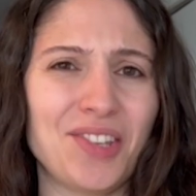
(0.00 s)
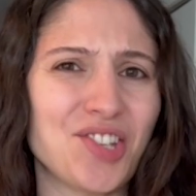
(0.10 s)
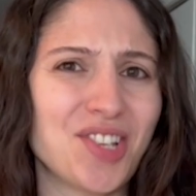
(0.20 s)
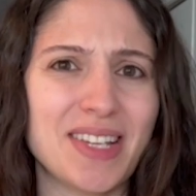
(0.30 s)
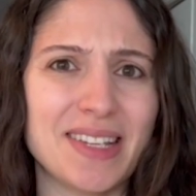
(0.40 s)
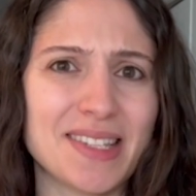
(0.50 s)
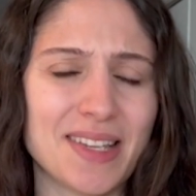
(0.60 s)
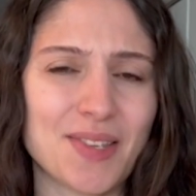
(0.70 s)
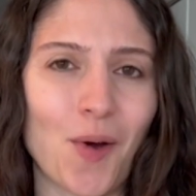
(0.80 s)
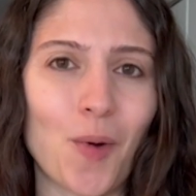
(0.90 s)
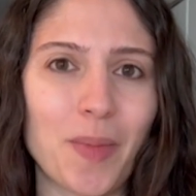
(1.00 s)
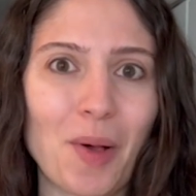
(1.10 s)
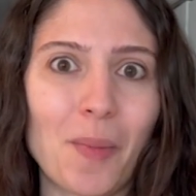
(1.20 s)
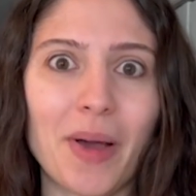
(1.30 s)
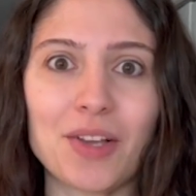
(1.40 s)
cheese into oatmeal?
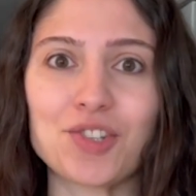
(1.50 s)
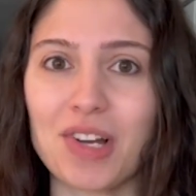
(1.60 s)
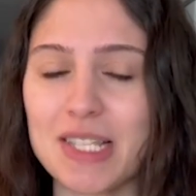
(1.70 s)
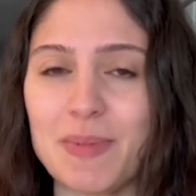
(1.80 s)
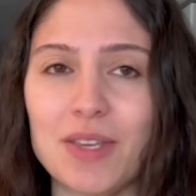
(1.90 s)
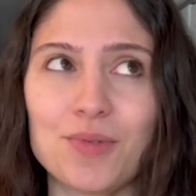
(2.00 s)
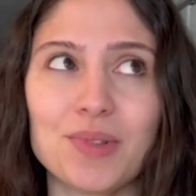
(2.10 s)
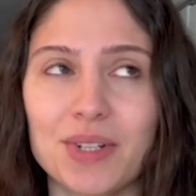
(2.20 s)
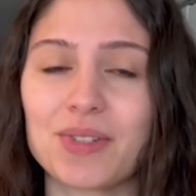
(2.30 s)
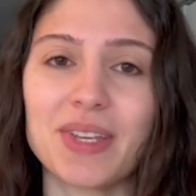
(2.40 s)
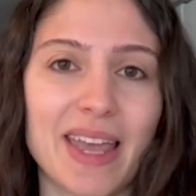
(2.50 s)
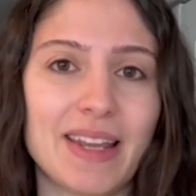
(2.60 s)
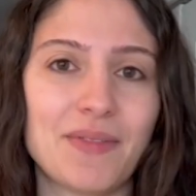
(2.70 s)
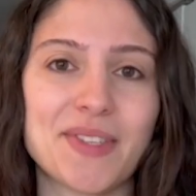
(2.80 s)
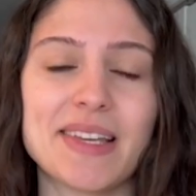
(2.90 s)
But trust me, you literally can't
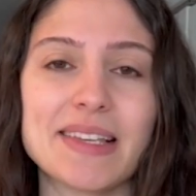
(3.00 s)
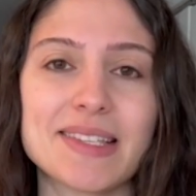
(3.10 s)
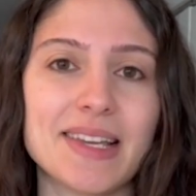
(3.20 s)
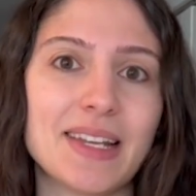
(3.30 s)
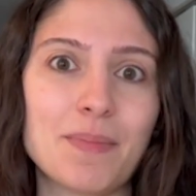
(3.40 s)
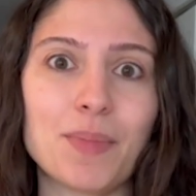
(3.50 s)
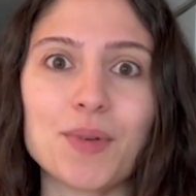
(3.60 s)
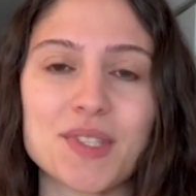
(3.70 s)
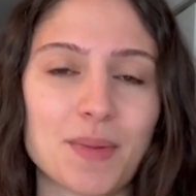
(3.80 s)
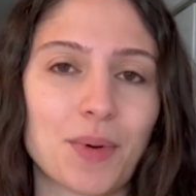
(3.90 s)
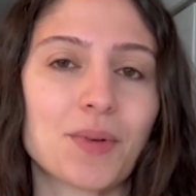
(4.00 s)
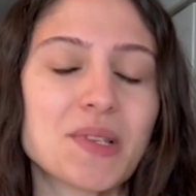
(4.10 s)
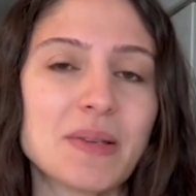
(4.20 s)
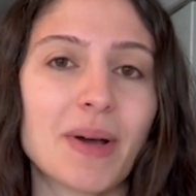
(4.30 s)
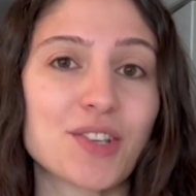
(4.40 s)
even taste it, and it boosts the
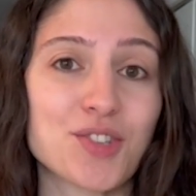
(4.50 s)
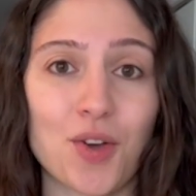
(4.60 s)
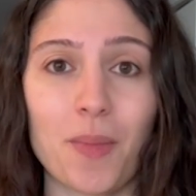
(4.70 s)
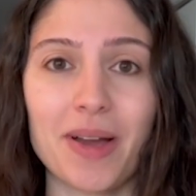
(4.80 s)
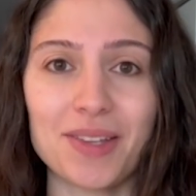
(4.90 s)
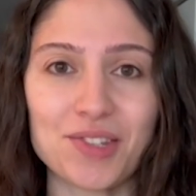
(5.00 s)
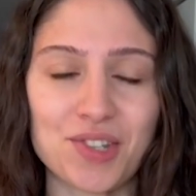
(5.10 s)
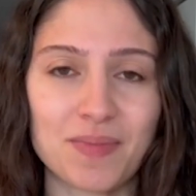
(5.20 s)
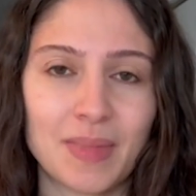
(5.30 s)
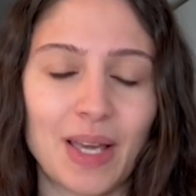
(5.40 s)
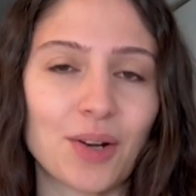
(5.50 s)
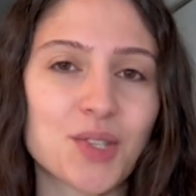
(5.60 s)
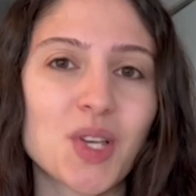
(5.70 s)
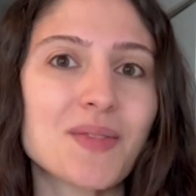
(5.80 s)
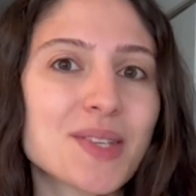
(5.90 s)
protein by so much. It also
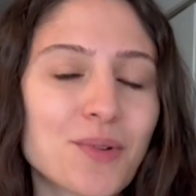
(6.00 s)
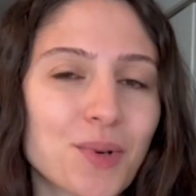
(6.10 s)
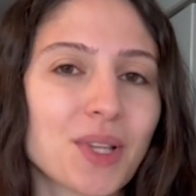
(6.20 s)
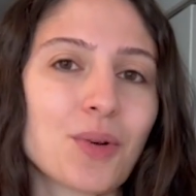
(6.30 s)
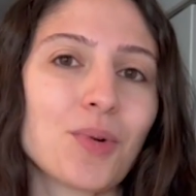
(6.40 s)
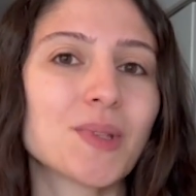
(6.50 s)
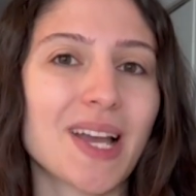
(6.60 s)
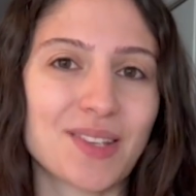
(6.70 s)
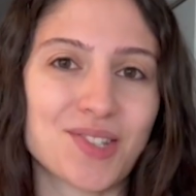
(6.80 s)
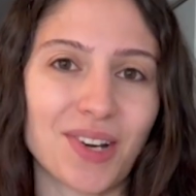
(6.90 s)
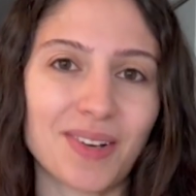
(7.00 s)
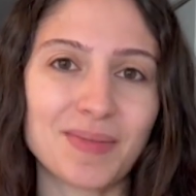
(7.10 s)
gives it a really cool texture.